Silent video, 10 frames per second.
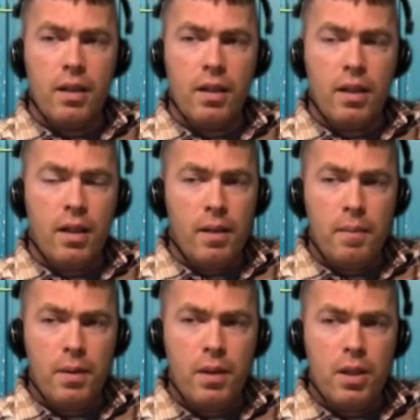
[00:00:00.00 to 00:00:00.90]

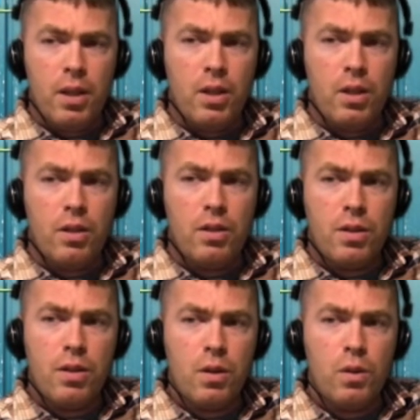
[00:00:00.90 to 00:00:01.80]
I'm here
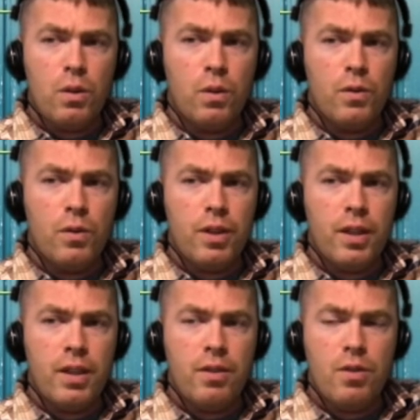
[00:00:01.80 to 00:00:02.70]
to go over
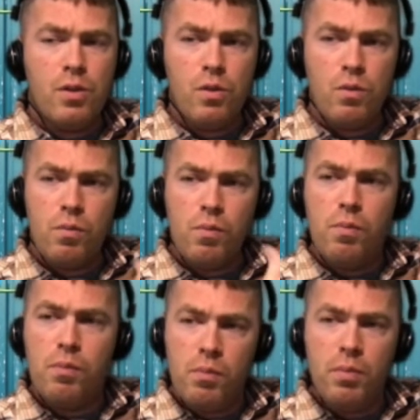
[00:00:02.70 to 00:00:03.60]
and to
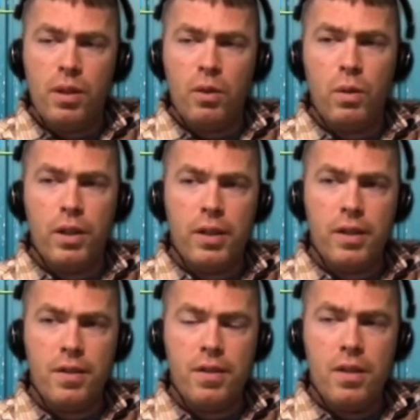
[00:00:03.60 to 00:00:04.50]
be a
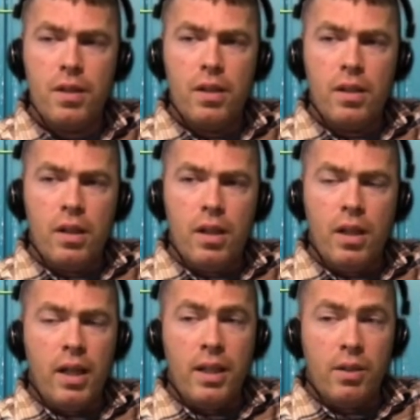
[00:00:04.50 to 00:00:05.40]
witness.
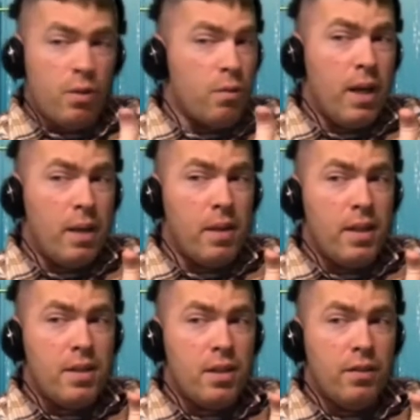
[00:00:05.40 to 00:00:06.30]
And I had to remind
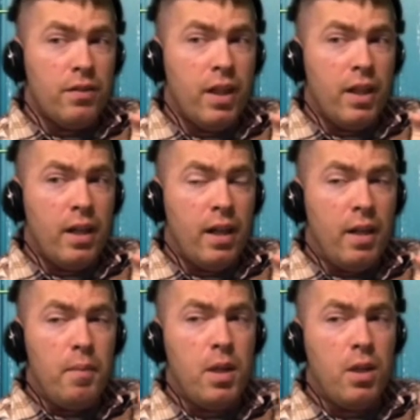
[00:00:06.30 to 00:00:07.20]
myself that
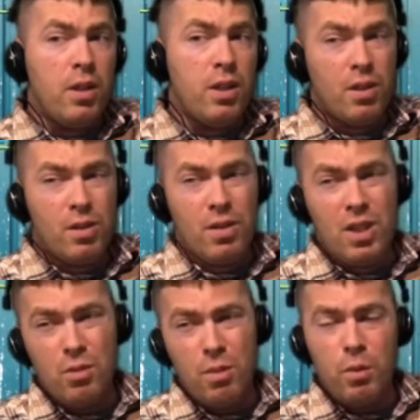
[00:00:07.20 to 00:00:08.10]
I'm here. And he's also
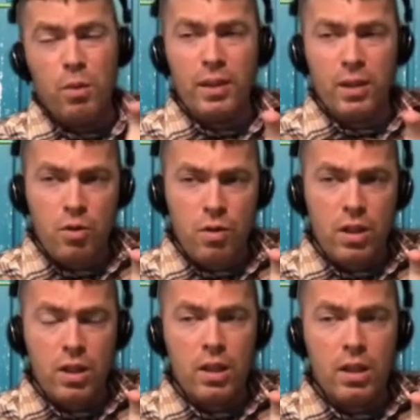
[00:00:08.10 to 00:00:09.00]
teaching me more about the
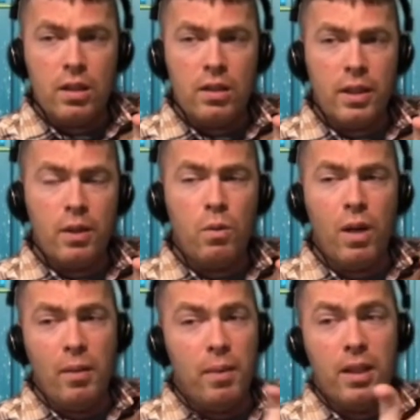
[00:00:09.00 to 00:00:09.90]
Trinity. Like, why
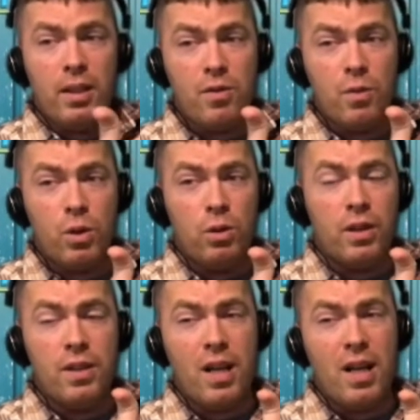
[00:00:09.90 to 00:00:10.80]
am I in this role?
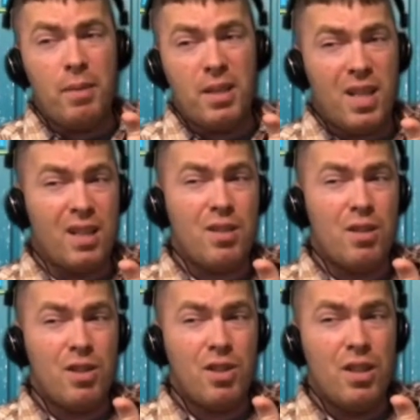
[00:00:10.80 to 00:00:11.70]
Because I'm a tech
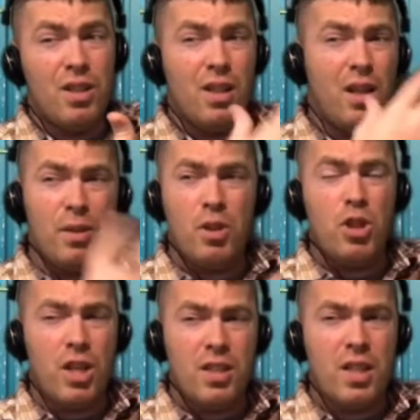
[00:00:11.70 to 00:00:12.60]
sergeant. I'm a
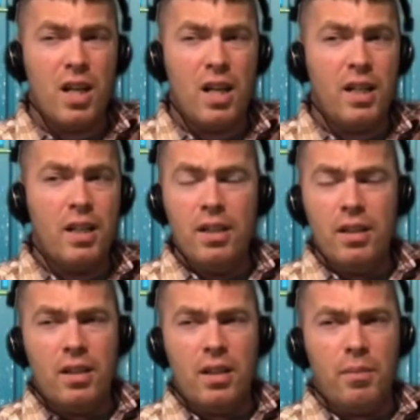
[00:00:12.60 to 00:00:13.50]
GS9.
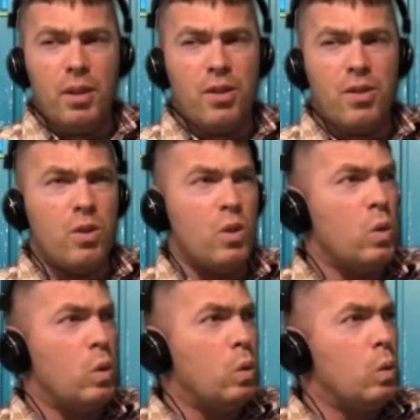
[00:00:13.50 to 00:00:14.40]
I'm
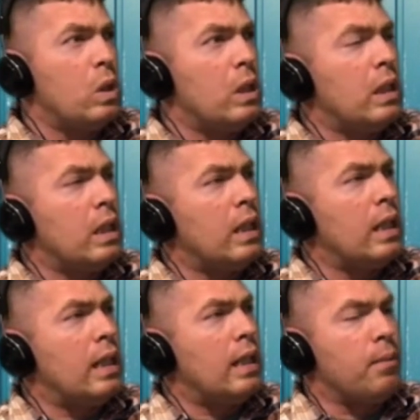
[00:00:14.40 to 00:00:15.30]
also
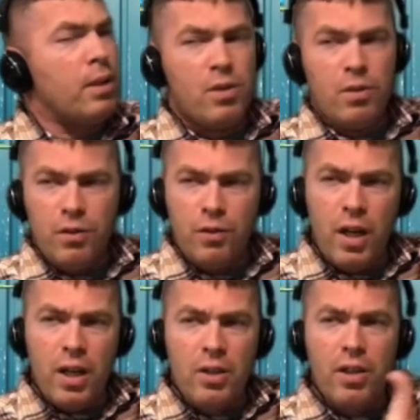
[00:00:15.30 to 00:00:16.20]
a
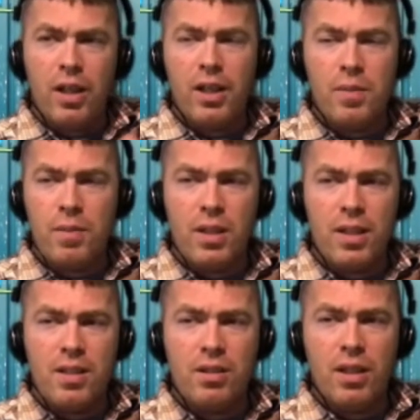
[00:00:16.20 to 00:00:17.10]
father and a husband, and I
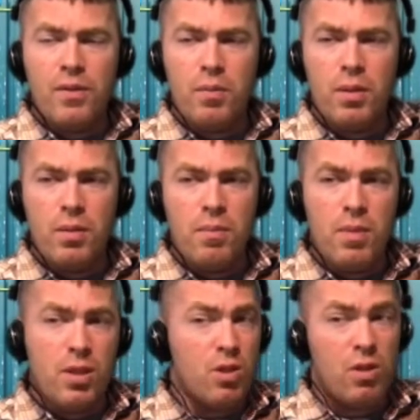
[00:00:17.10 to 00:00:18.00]
still have to be
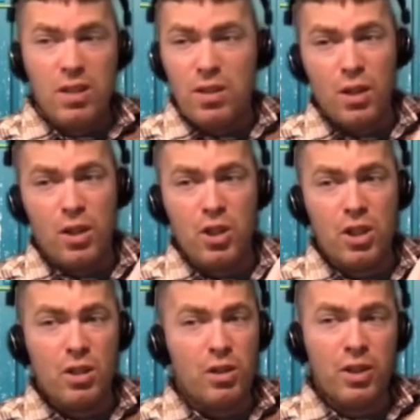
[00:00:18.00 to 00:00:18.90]
Mr. and
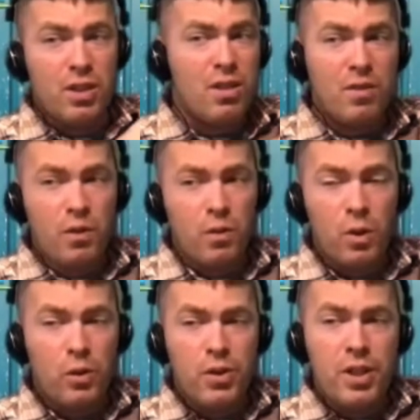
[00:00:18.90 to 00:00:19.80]
Sergeant, all these different
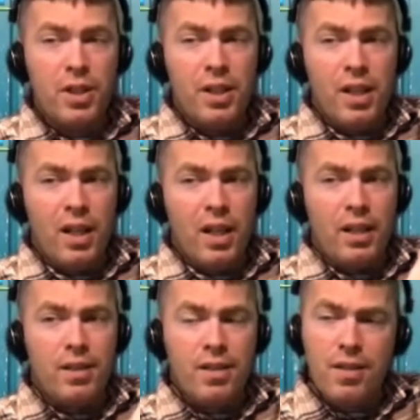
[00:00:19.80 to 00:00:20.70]
roles. And I
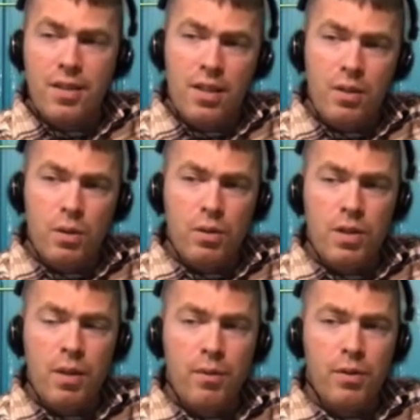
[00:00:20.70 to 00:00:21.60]
could see where he's
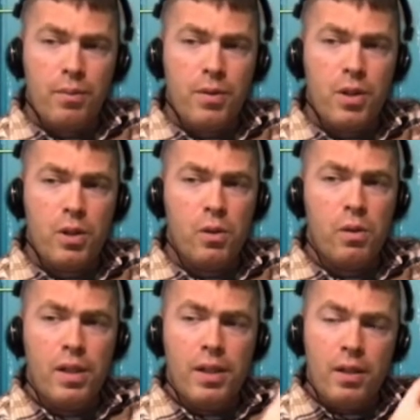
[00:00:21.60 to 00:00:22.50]
coming from.
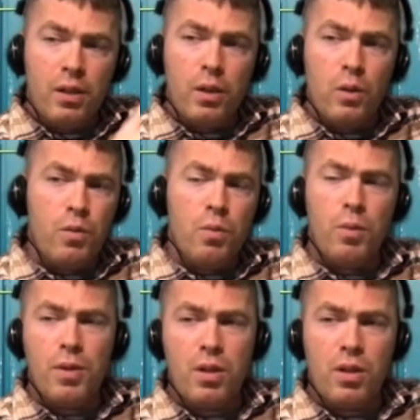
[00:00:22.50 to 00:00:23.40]
So those
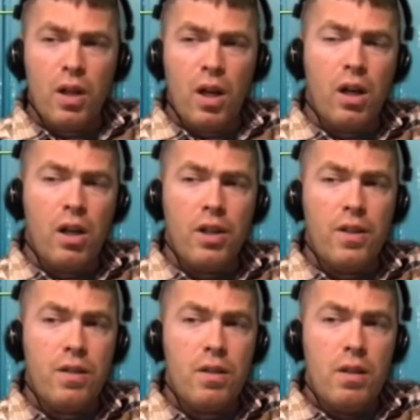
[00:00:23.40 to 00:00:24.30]
moments are the
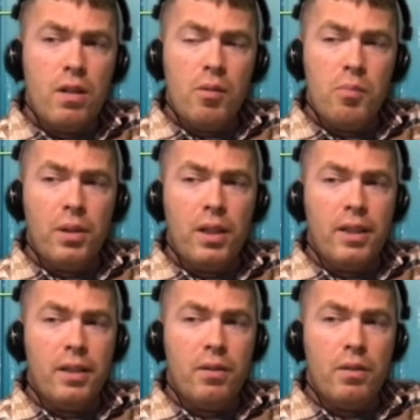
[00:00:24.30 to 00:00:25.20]
hardest,
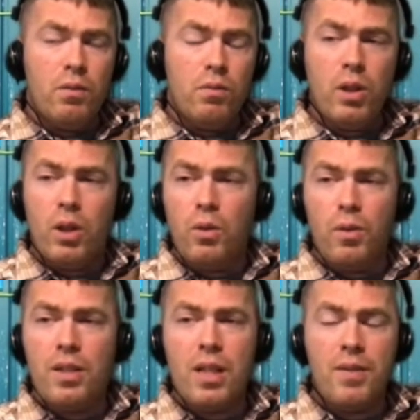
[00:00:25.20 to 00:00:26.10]
but we
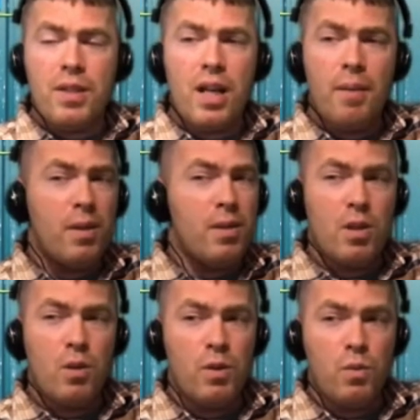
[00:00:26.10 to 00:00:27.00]
always have a time because he's
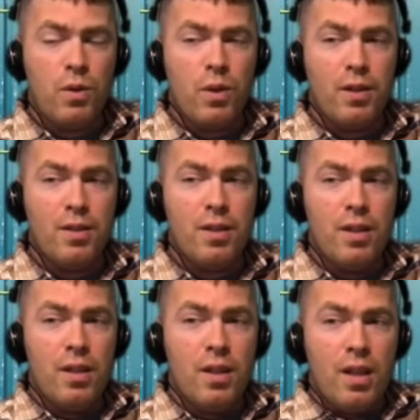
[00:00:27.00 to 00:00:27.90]
always with us.
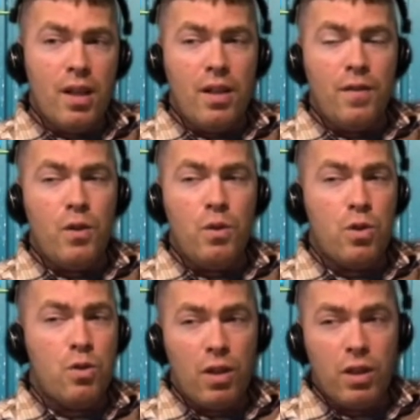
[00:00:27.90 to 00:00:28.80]
And if you
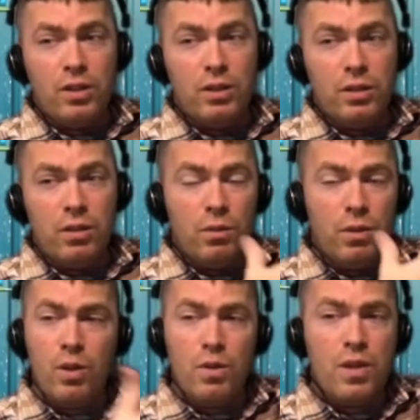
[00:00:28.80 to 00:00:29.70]
struggle with
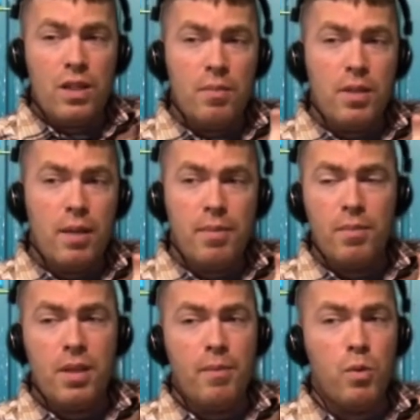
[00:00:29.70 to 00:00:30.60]
those things sometimes
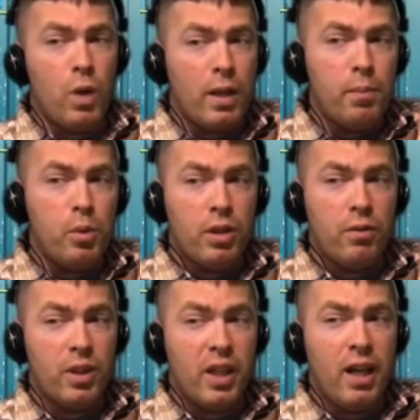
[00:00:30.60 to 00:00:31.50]
whiteboarding
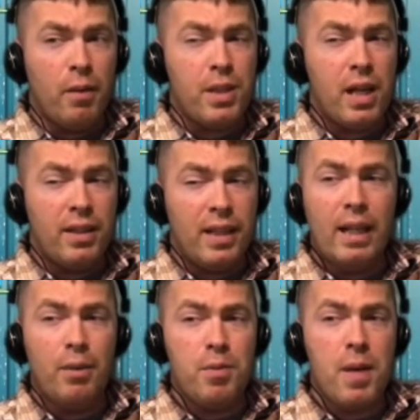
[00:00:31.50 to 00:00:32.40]
really helps out. That
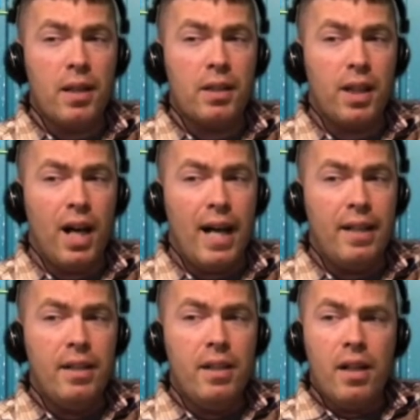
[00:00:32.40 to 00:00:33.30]
helps me out a lot.
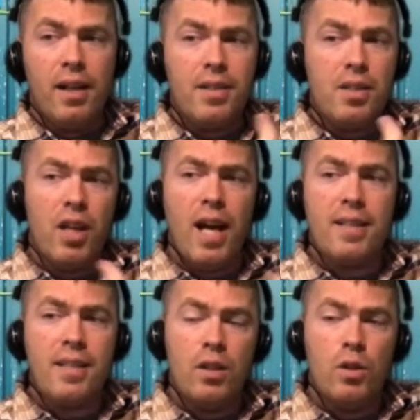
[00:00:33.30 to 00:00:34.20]
I start
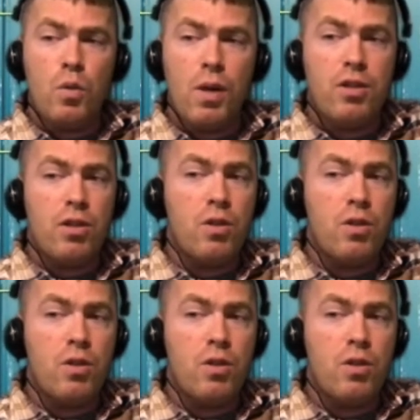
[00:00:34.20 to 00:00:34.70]
asking those questions.